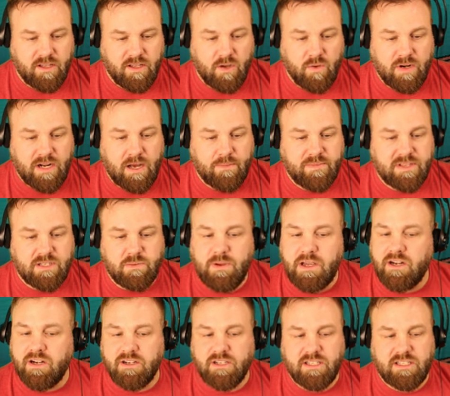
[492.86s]
You want to up the
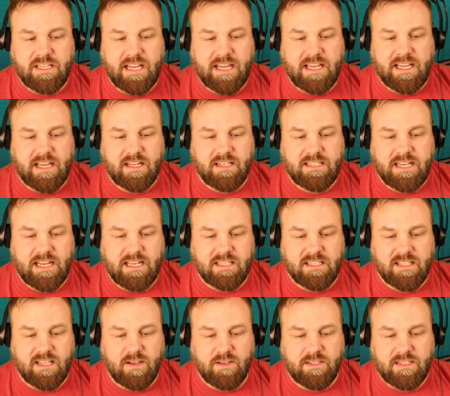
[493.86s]
speed or just take it
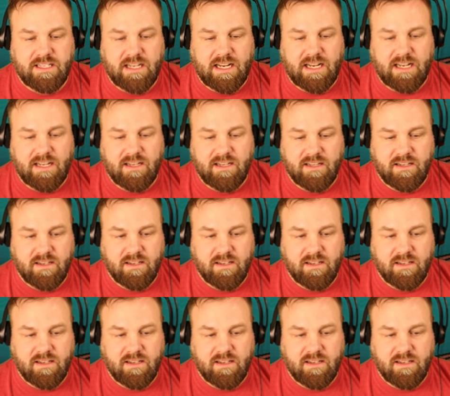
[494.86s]
slow and steady?